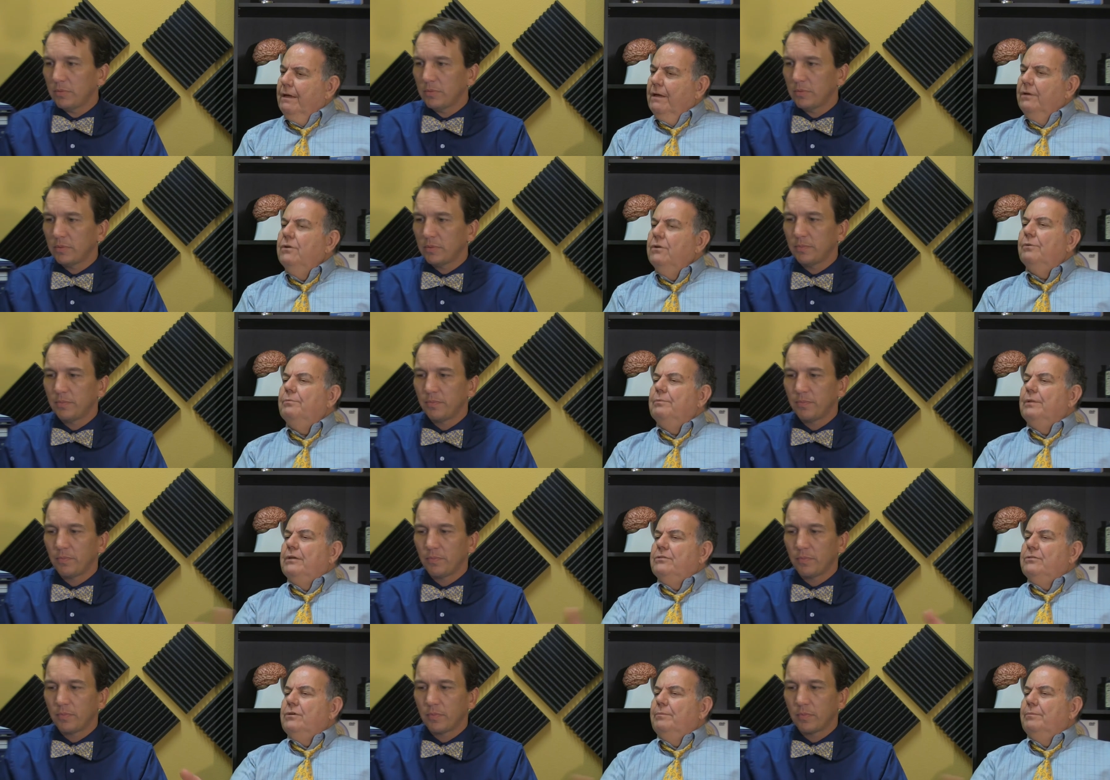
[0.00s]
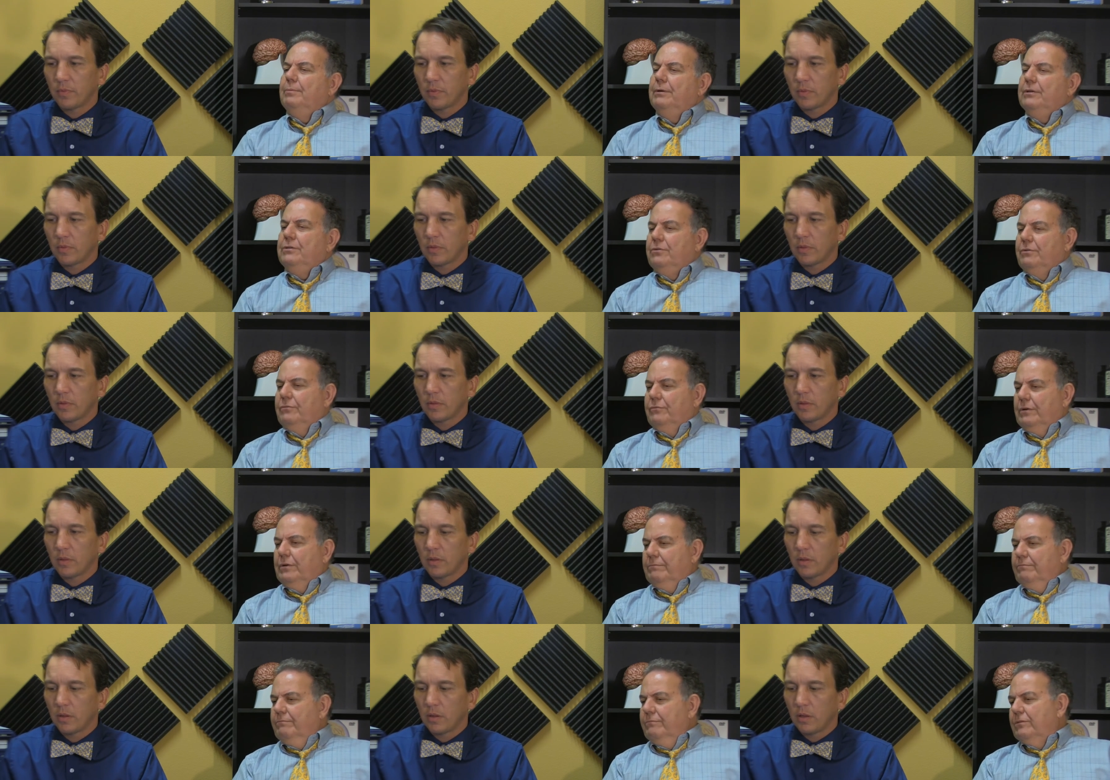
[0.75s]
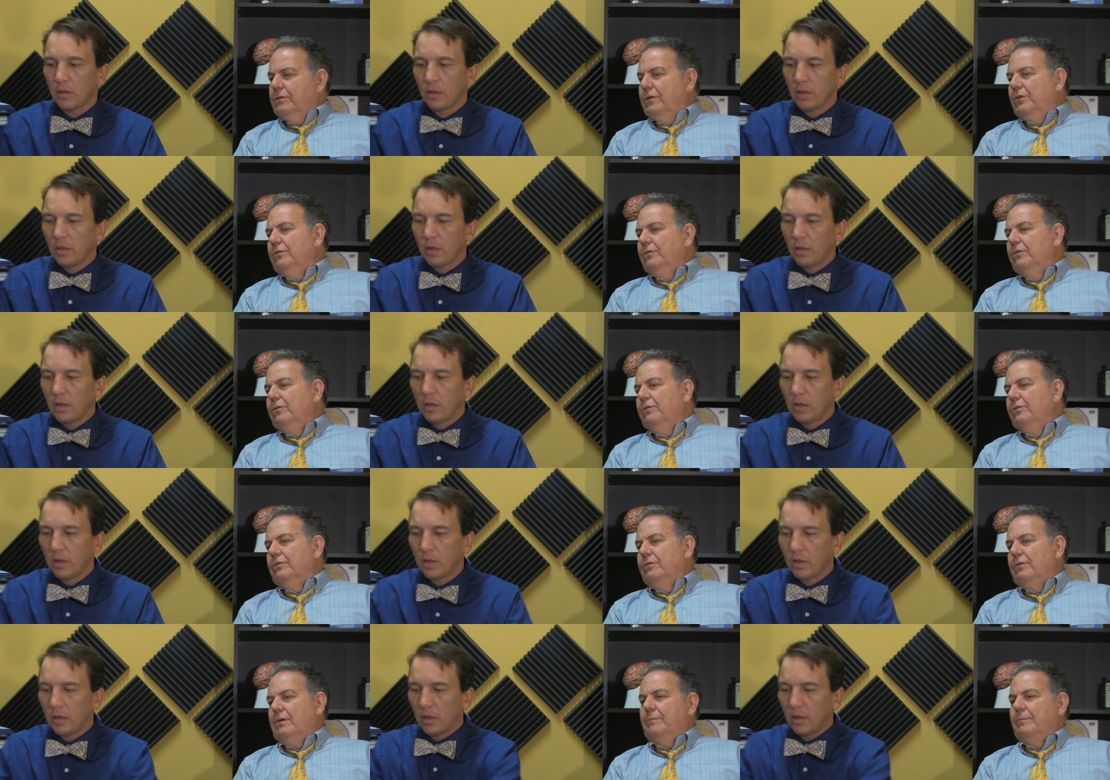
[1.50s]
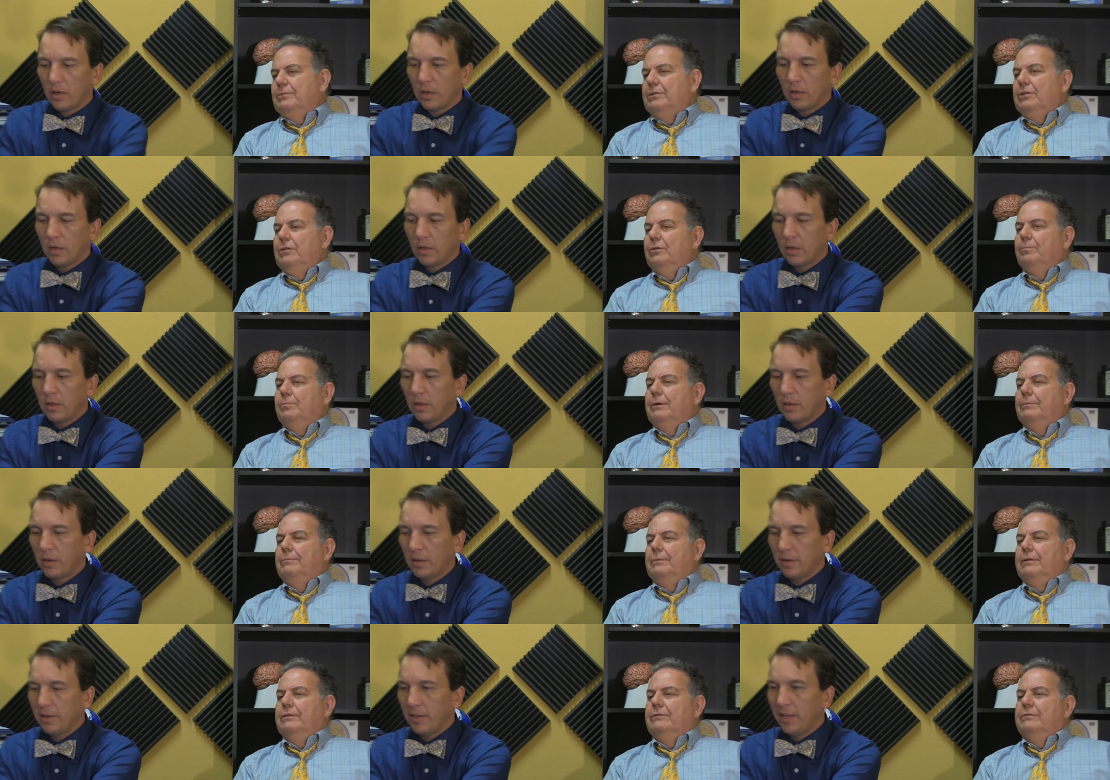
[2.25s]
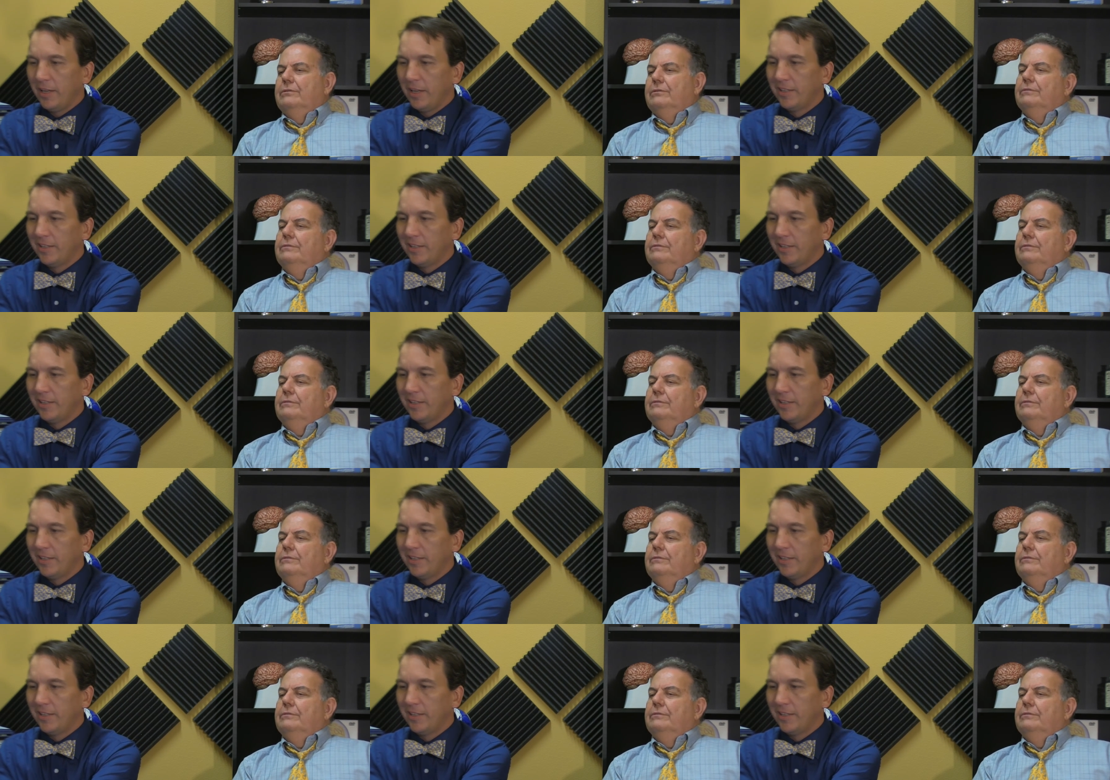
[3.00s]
Speaker 1: No, I saw a picture of one. Mm-hmm. Go to Google and look up teal pumpkins.